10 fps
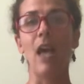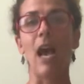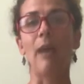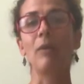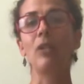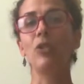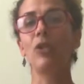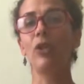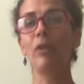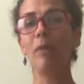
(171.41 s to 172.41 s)
I'm going to
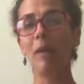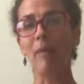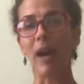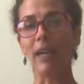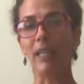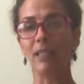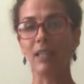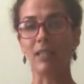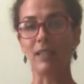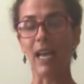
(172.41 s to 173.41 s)
turn my body to
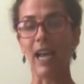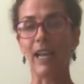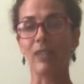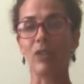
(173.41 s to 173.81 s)
the side